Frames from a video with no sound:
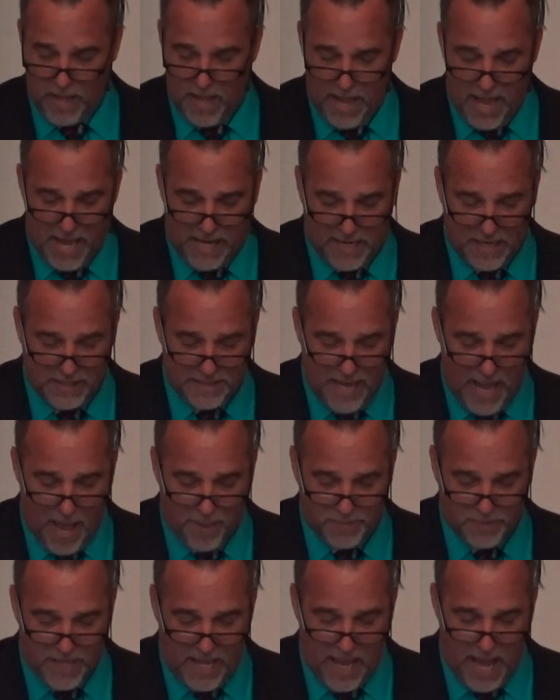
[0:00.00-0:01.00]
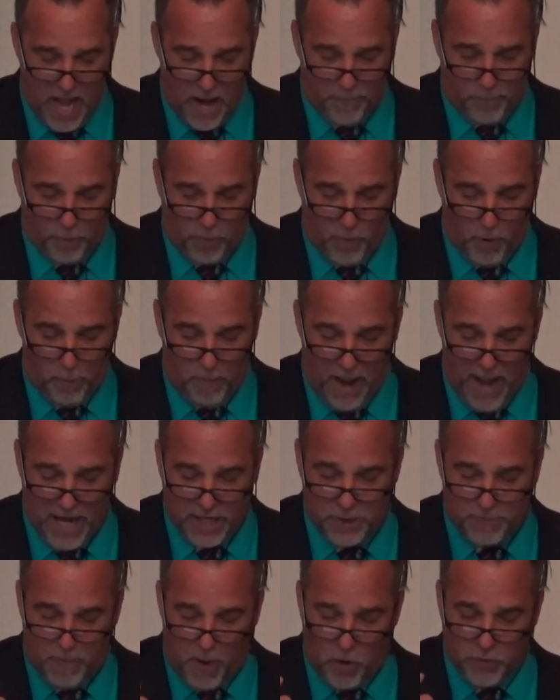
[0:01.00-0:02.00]
He condemns the emperor by
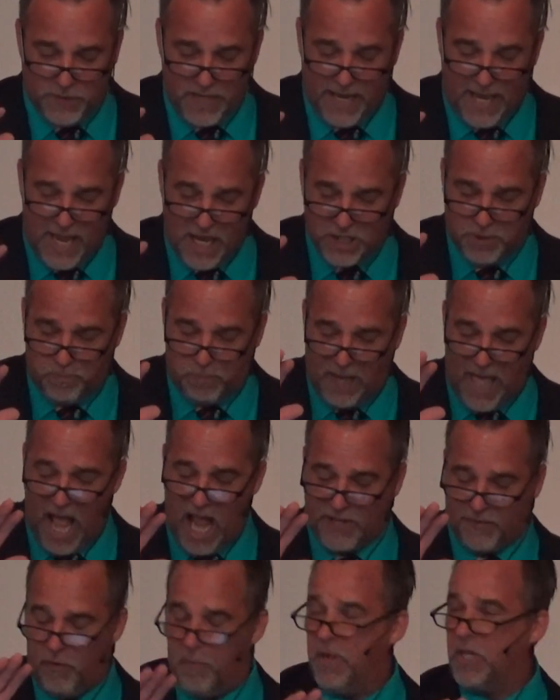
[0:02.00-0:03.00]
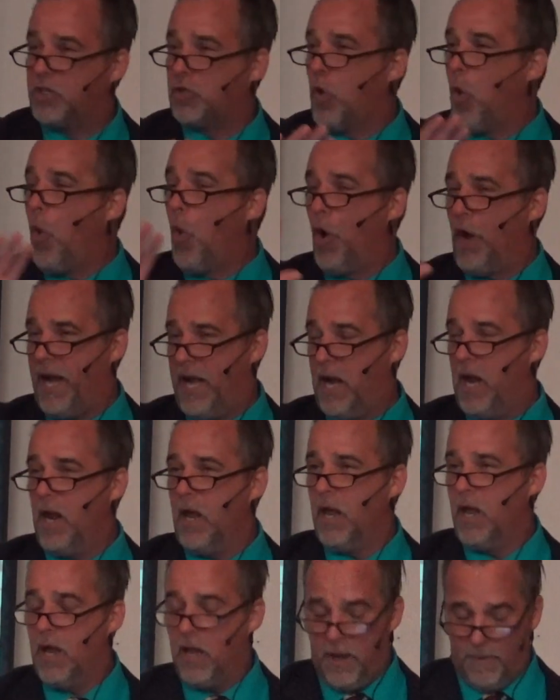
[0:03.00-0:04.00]
exposing his blasphemous
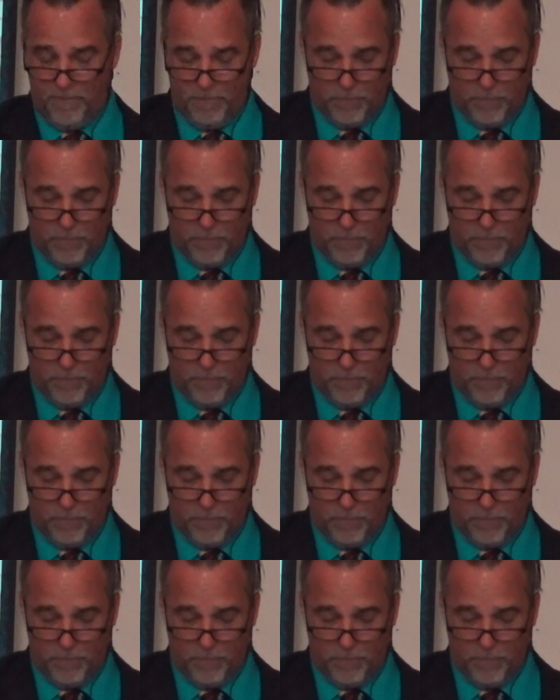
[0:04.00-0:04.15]
coin,